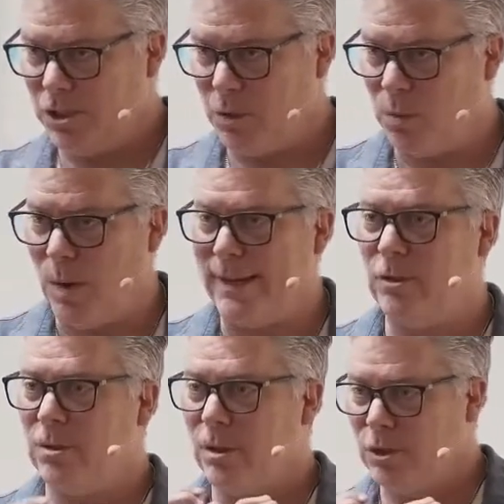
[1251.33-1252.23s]

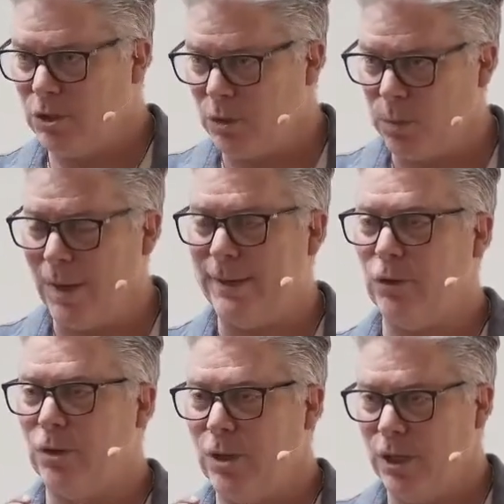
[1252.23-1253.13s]
Surrender,
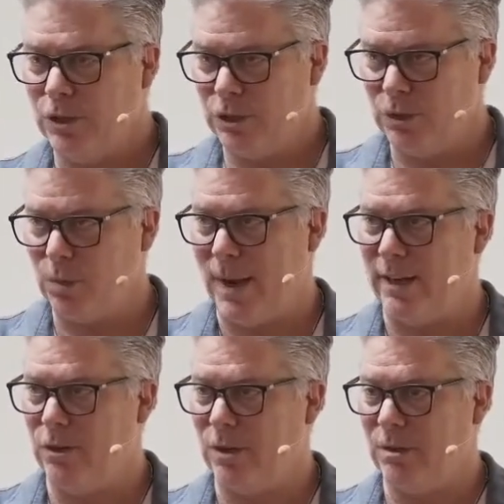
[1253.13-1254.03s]
surrender,
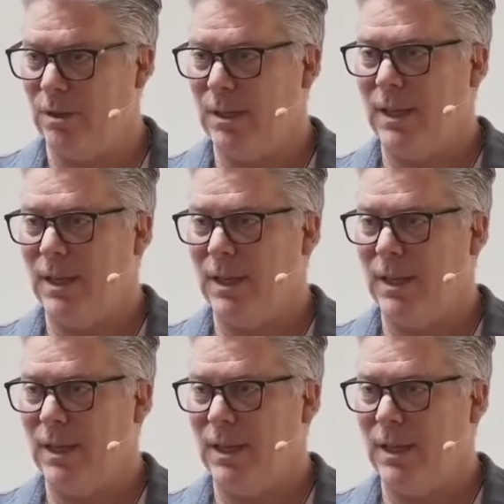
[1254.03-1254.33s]
surrender.